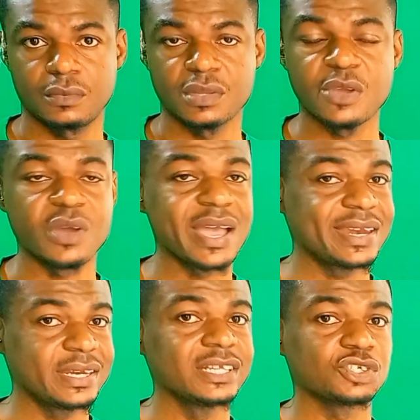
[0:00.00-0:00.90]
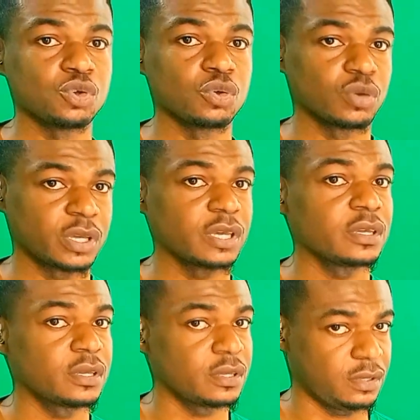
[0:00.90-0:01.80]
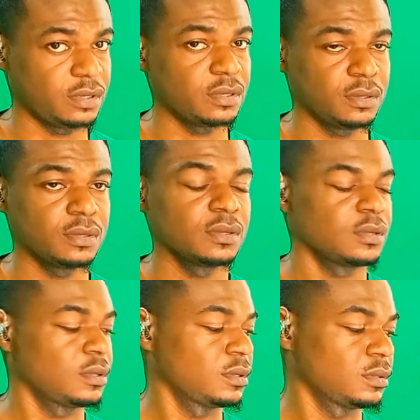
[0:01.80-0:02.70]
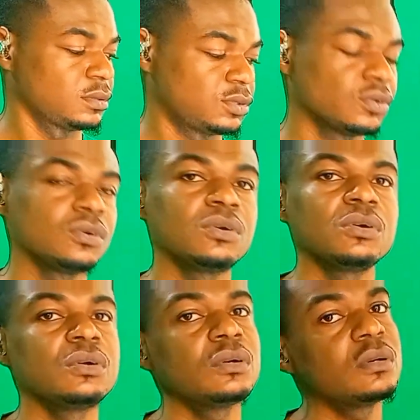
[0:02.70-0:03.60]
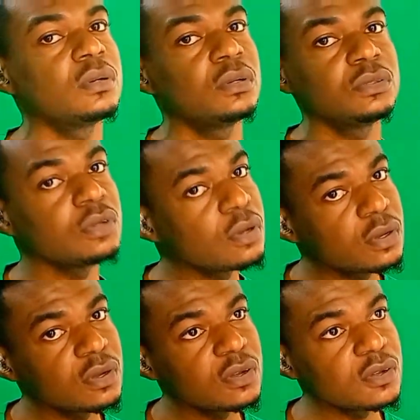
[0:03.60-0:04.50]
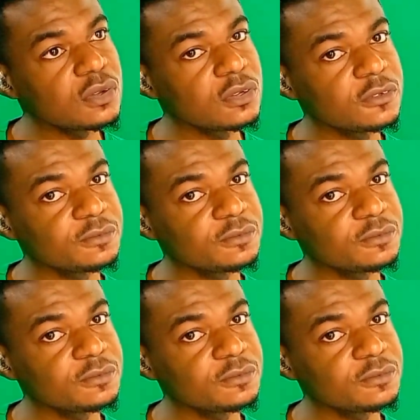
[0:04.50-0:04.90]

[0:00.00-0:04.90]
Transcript: now you're ending the song. Okay, so do.